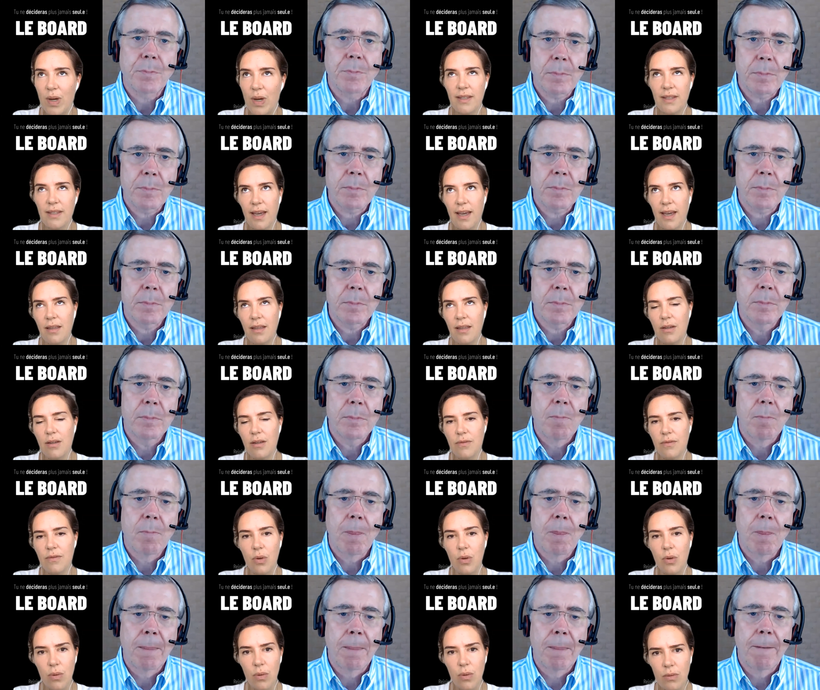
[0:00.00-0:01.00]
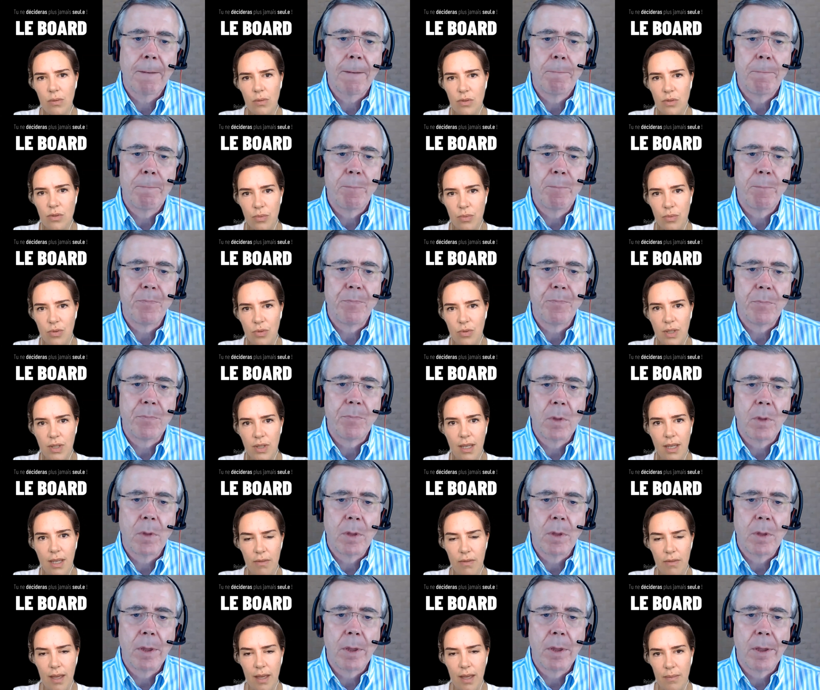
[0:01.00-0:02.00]
Speaker 1: what kind of goals would you
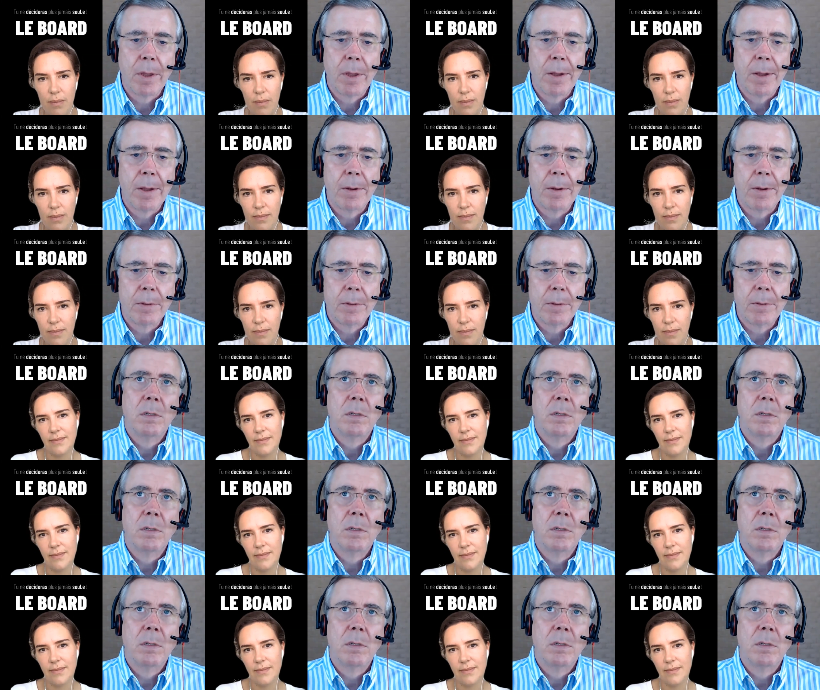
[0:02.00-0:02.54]
give them?